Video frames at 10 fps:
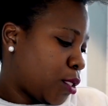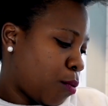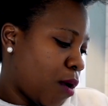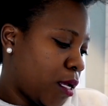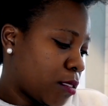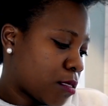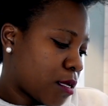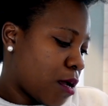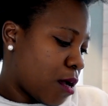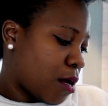twist
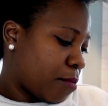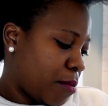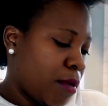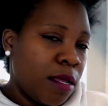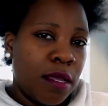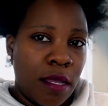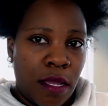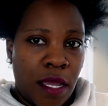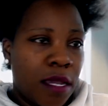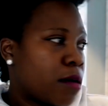
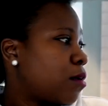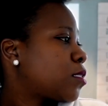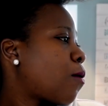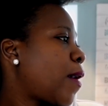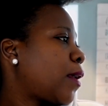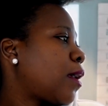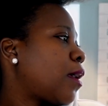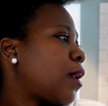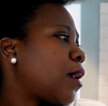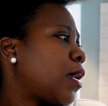hair. So I
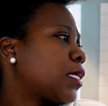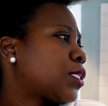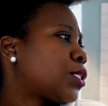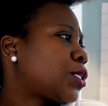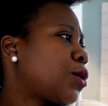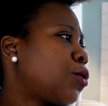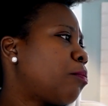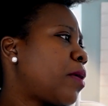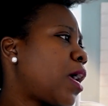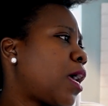got 2
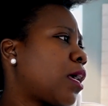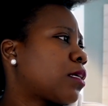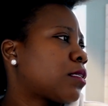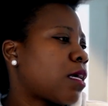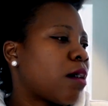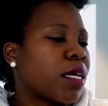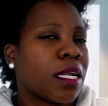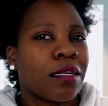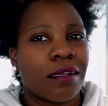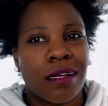packs. I
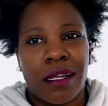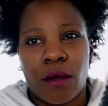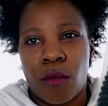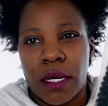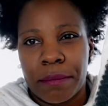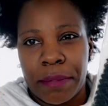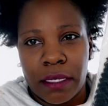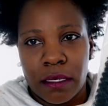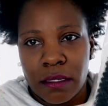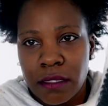got it in the color 1,
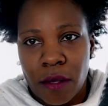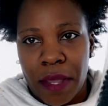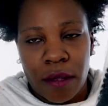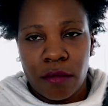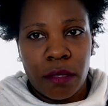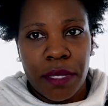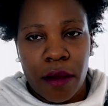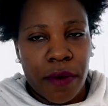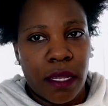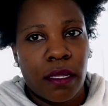but that's okay. We'll be
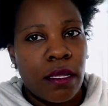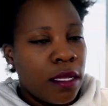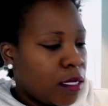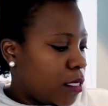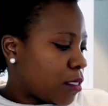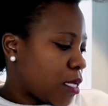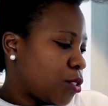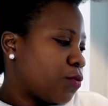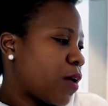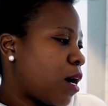all right. It's not
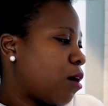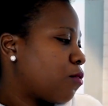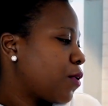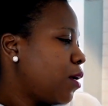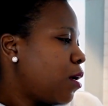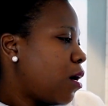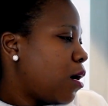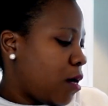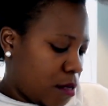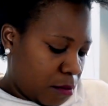too far
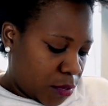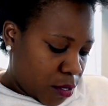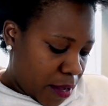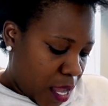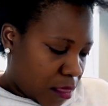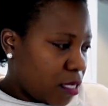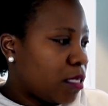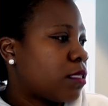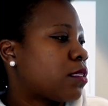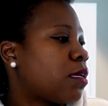off. So I got
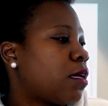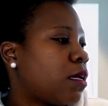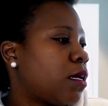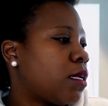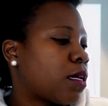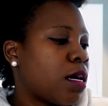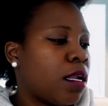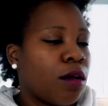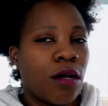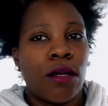this in the
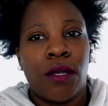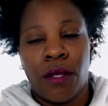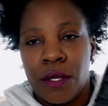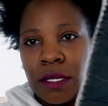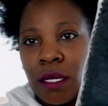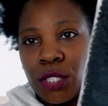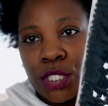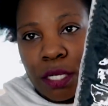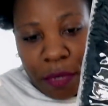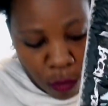color. It
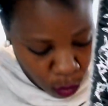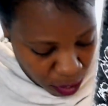should have been